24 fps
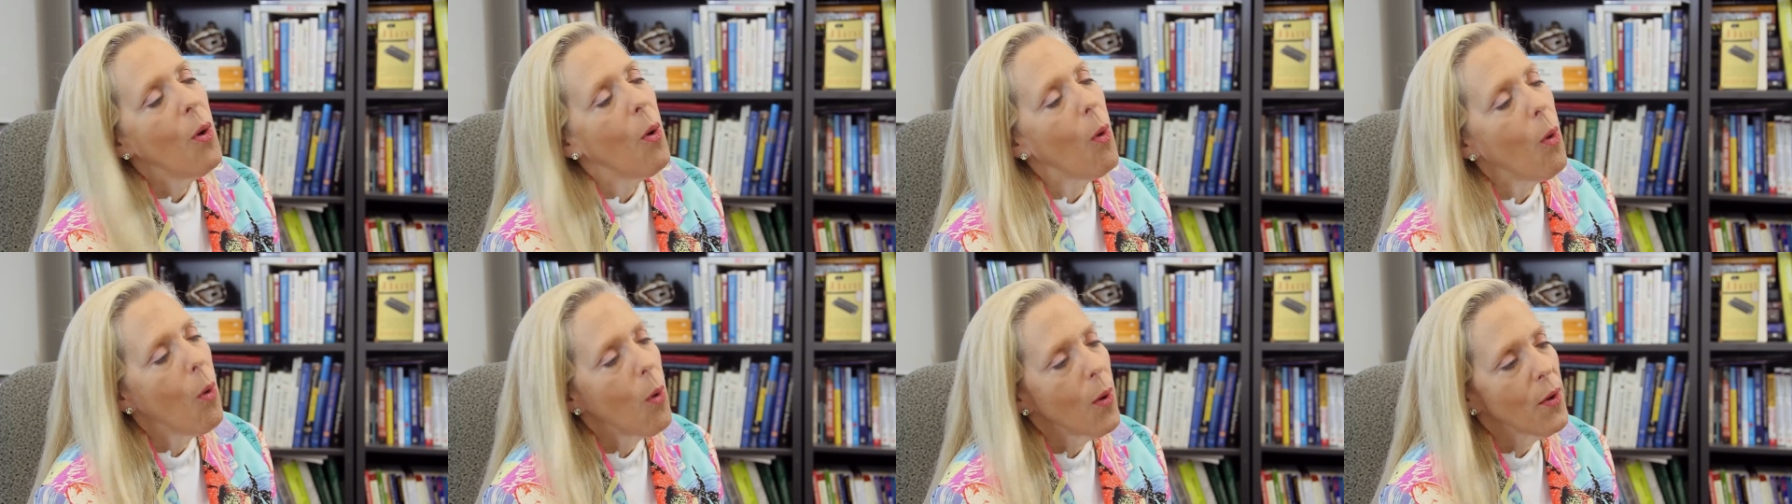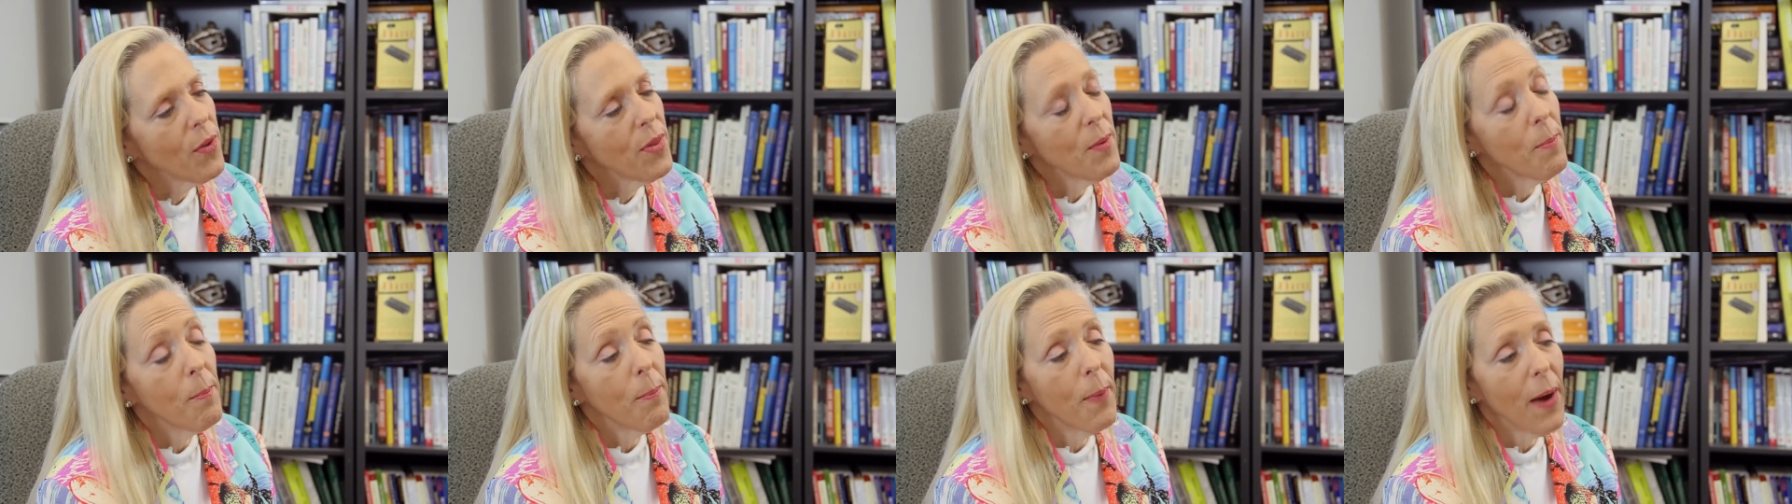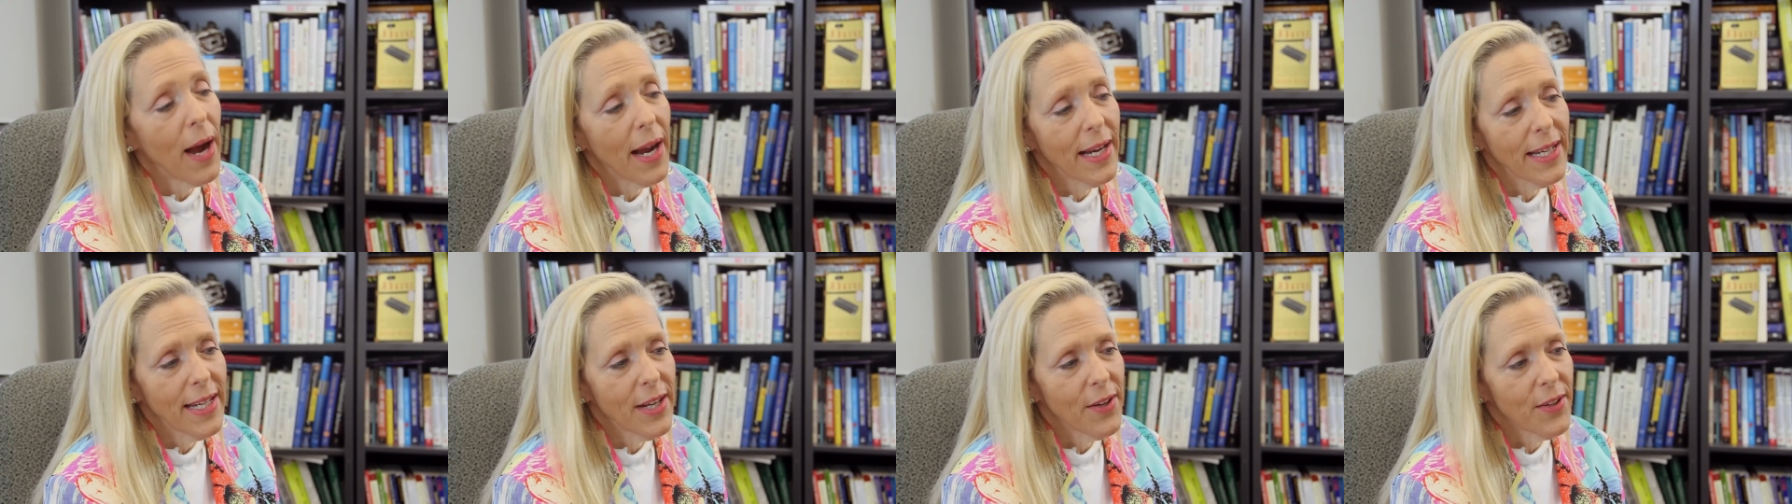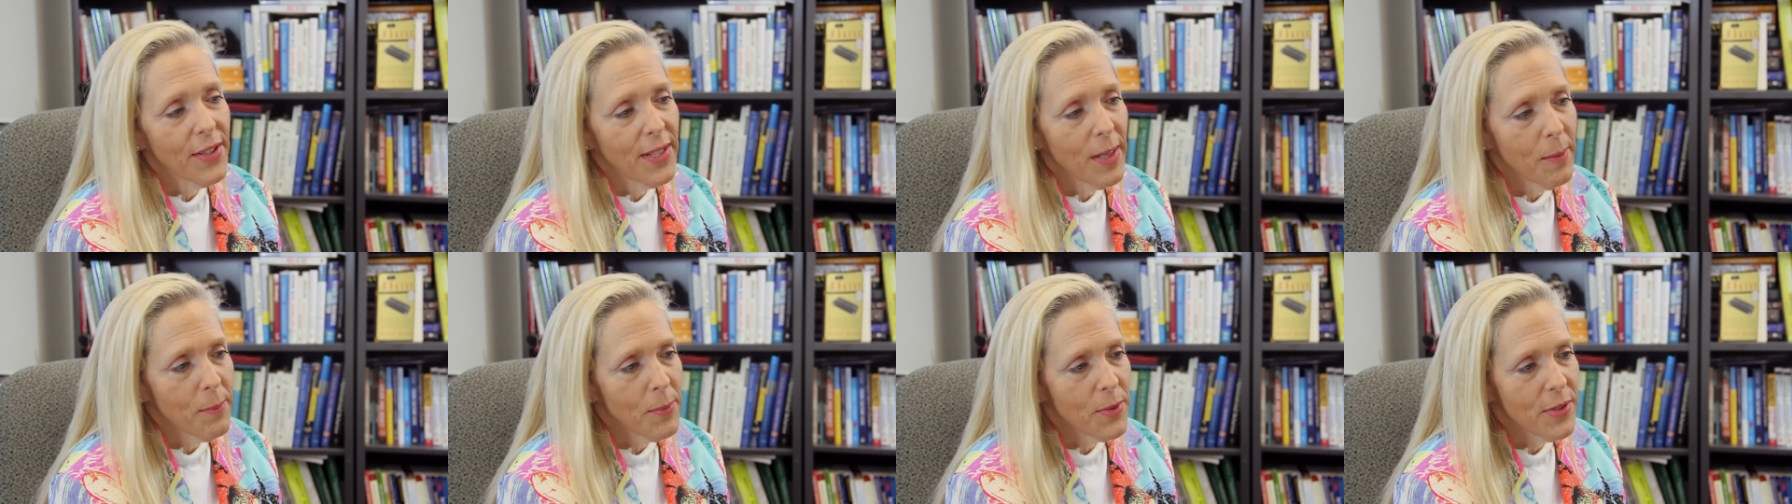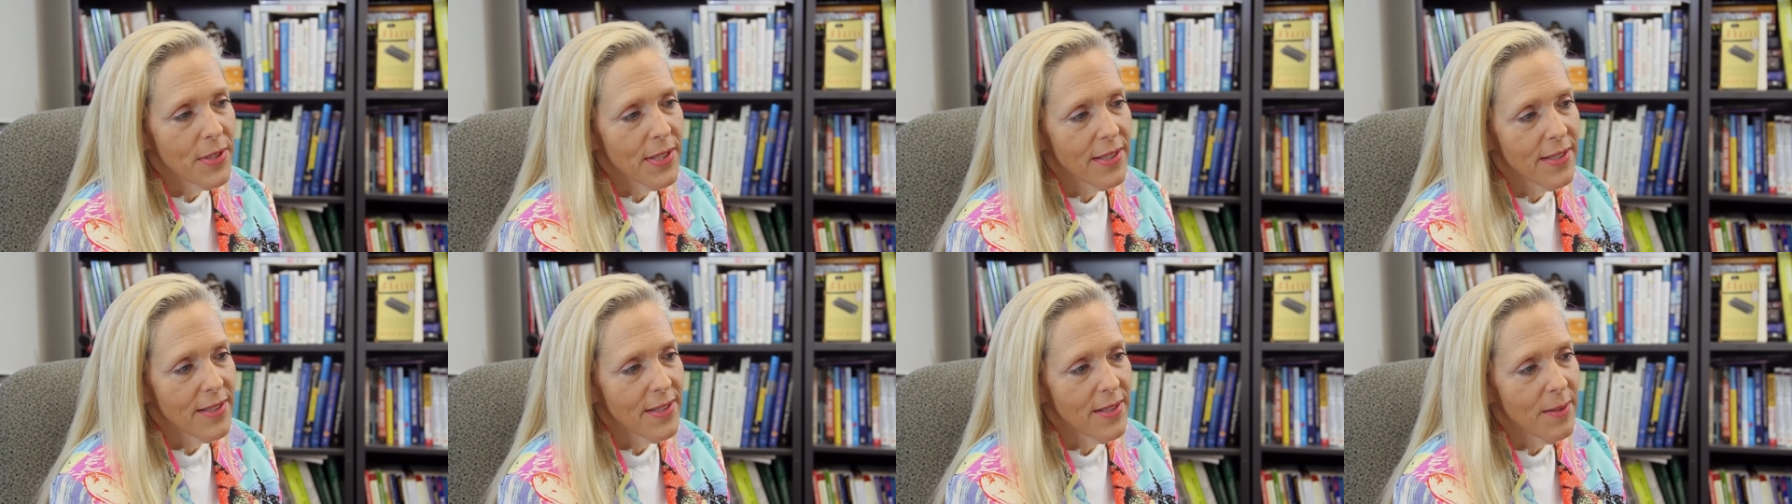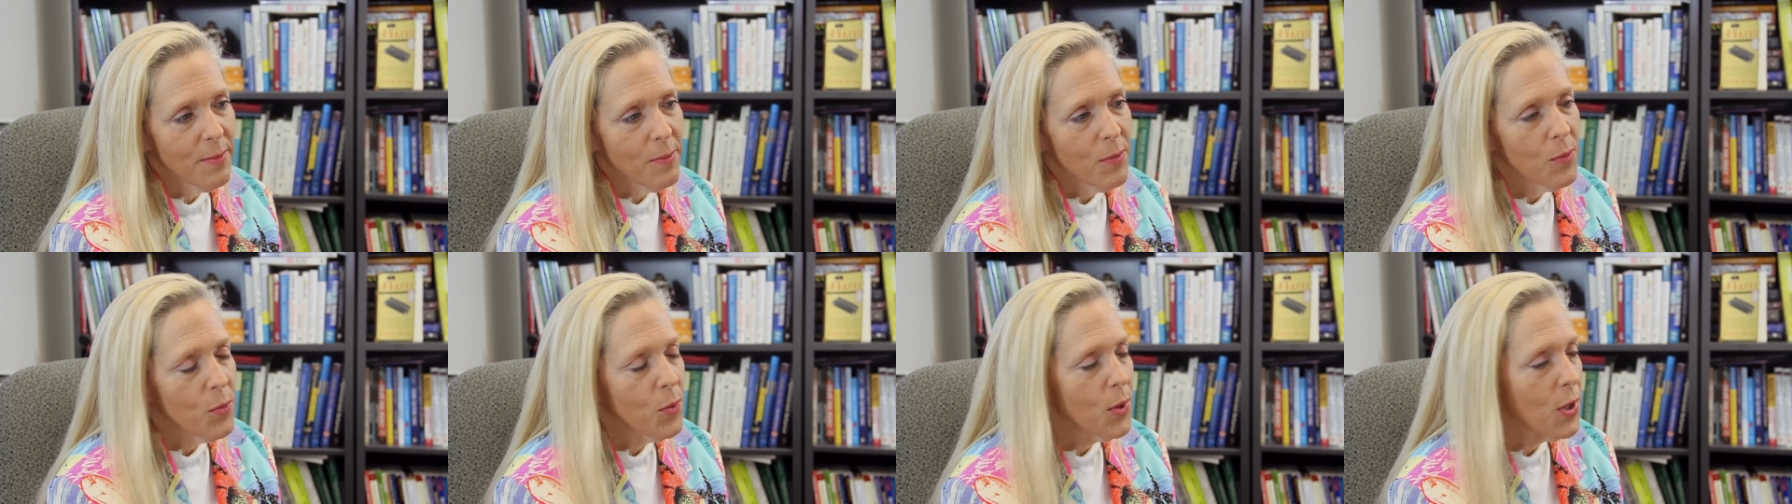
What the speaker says: or the binary number system.